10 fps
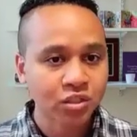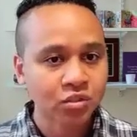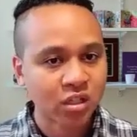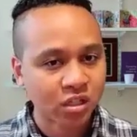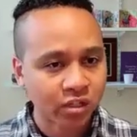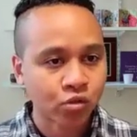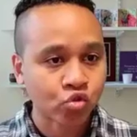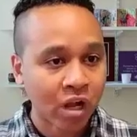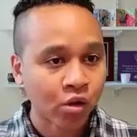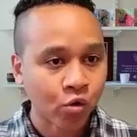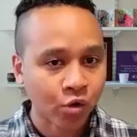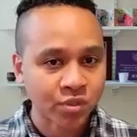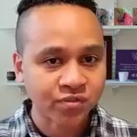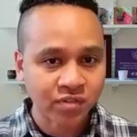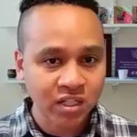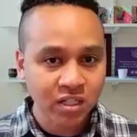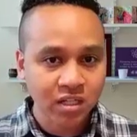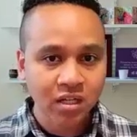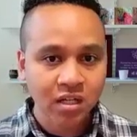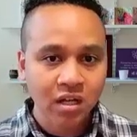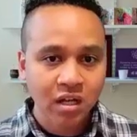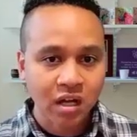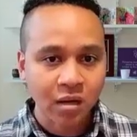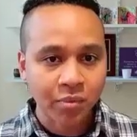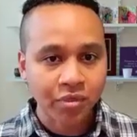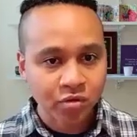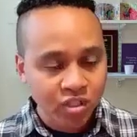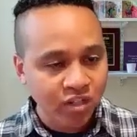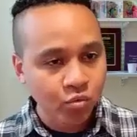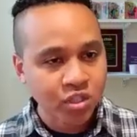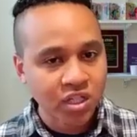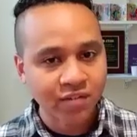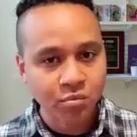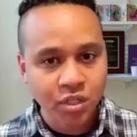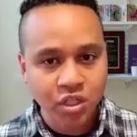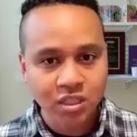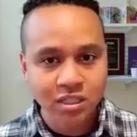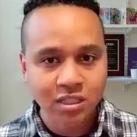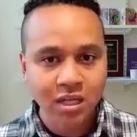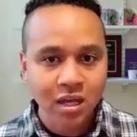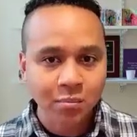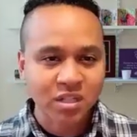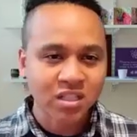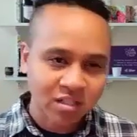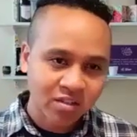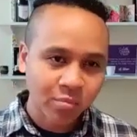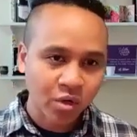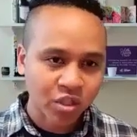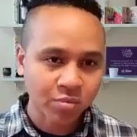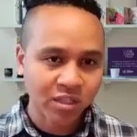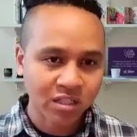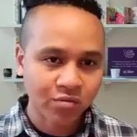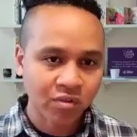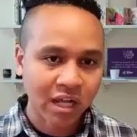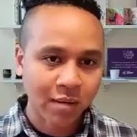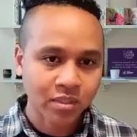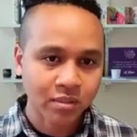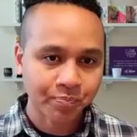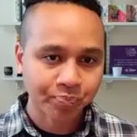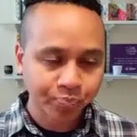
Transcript: So the clinical trial cohort was 15, 13 of which had remissions, but 6 of them ultimately did relapse.